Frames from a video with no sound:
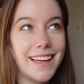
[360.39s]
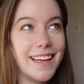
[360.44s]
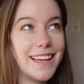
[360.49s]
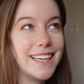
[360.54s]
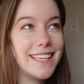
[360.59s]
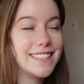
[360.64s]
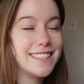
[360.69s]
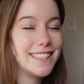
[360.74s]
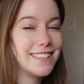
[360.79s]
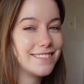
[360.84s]

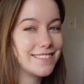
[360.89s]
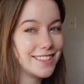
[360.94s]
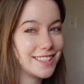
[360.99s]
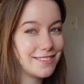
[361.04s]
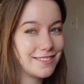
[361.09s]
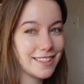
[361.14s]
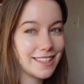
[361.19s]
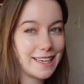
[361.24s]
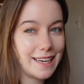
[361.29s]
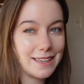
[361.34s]
it didn't really
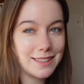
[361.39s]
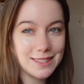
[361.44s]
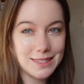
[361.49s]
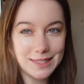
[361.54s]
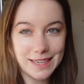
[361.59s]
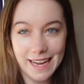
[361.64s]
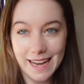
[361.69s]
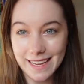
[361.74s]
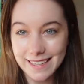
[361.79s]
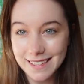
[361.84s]
work out, so
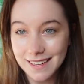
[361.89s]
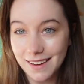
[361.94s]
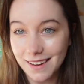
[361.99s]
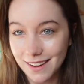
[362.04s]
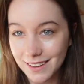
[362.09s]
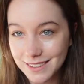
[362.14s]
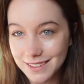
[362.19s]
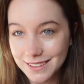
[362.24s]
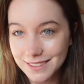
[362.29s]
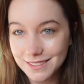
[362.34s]
I had to
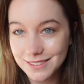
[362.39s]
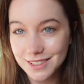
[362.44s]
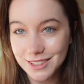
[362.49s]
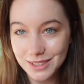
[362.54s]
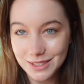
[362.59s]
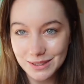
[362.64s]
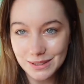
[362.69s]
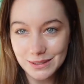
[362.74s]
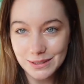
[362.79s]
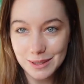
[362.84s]

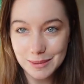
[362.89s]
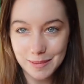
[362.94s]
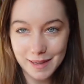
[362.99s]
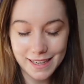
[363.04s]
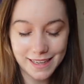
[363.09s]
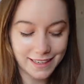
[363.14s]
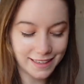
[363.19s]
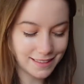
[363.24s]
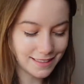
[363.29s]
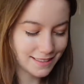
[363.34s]
undo the
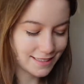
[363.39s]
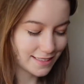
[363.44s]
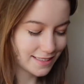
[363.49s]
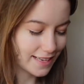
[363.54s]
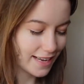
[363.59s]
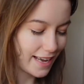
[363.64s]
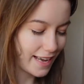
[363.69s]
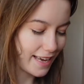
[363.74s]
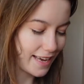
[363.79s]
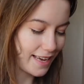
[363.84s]
pants
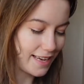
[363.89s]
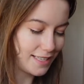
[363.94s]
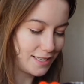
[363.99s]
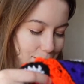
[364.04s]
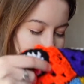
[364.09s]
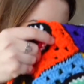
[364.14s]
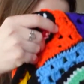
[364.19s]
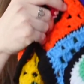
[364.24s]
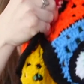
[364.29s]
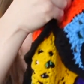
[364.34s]
and
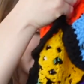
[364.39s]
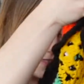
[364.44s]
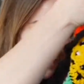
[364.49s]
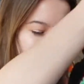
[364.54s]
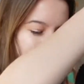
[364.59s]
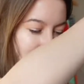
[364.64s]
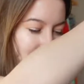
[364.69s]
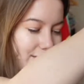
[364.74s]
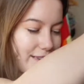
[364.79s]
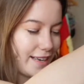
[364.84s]
put all the
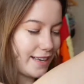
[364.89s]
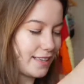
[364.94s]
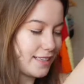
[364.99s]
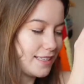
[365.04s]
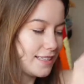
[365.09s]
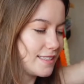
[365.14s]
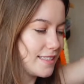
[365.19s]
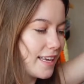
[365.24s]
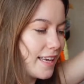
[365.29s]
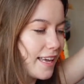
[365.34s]

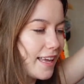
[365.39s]
squares